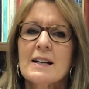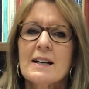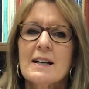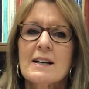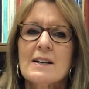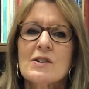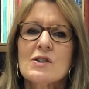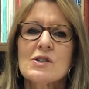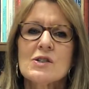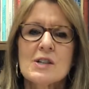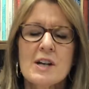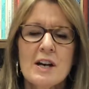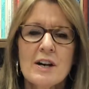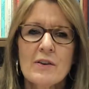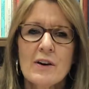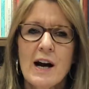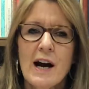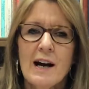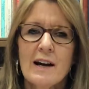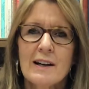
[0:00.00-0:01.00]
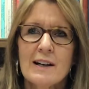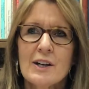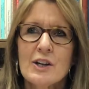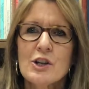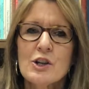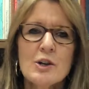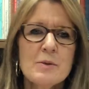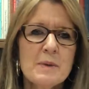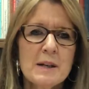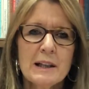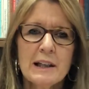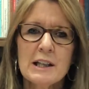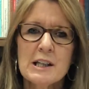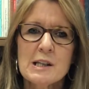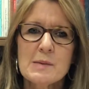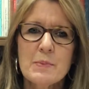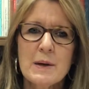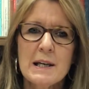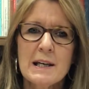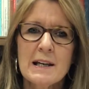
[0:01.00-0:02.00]
Sarah, humanly
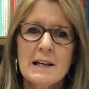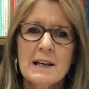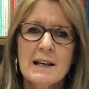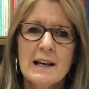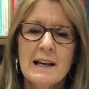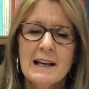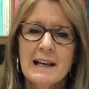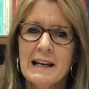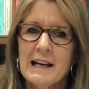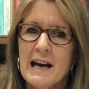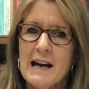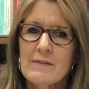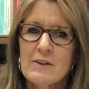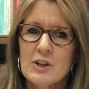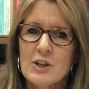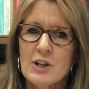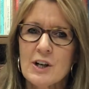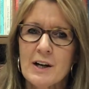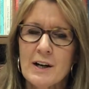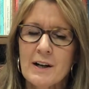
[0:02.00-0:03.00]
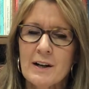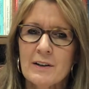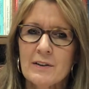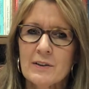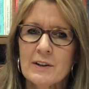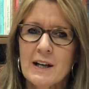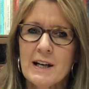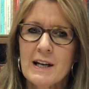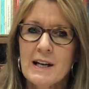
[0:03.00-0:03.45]
speaking, can have a child.